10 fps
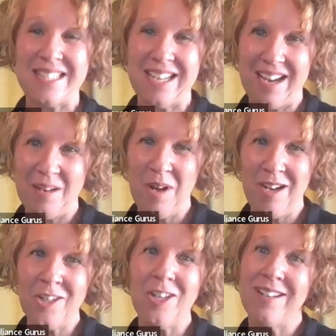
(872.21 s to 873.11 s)

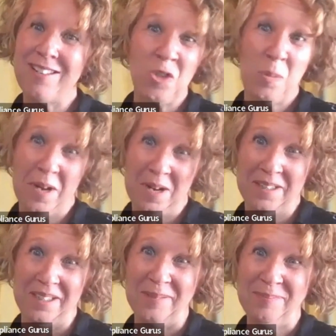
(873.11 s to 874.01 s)
Skywalker and
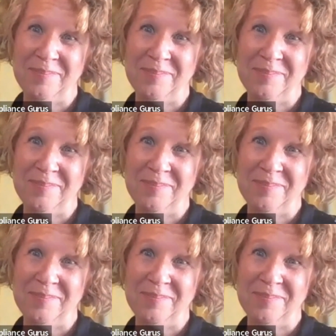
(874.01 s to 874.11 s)
Chewbacca.